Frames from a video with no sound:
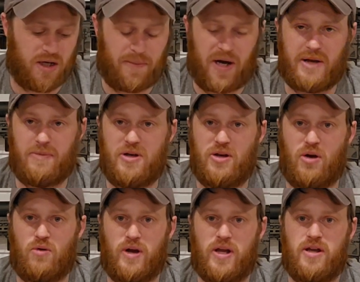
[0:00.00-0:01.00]
I'm in
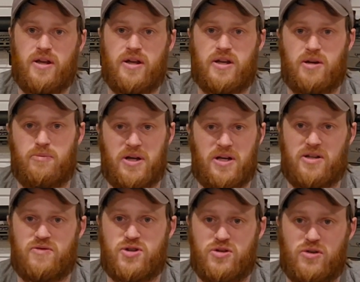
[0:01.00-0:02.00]
no way a
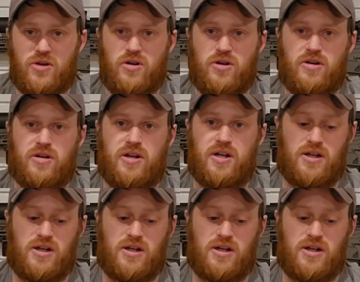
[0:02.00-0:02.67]
competitive shooter